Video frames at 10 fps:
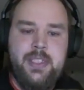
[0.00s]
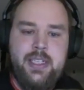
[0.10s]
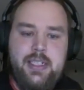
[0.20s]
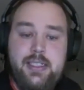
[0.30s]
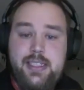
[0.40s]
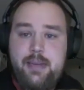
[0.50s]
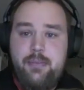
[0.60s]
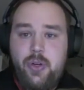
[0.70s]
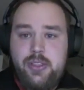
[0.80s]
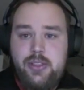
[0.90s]
The same
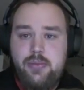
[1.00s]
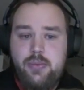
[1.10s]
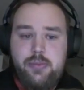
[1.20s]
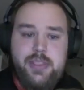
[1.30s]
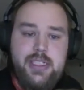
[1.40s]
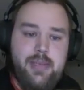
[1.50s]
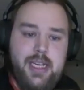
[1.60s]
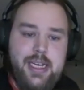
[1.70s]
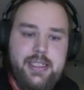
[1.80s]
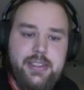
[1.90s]
also would be
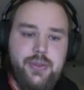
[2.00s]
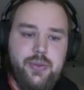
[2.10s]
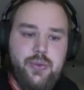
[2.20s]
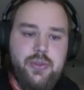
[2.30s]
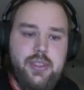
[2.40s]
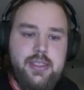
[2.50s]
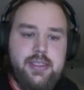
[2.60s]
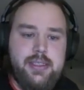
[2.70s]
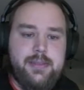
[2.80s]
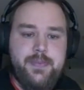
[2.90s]
applying to
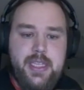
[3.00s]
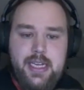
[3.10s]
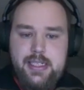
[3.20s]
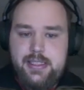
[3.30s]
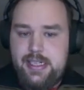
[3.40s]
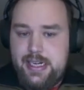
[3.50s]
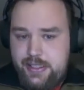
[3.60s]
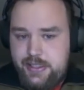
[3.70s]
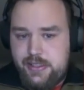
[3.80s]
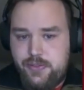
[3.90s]

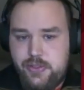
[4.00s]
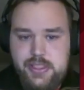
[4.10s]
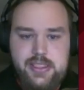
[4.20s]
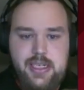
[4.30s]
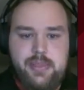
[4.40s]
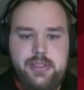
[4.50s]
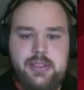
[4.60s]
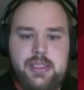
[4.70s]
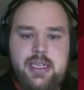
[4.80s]
Akita, for example.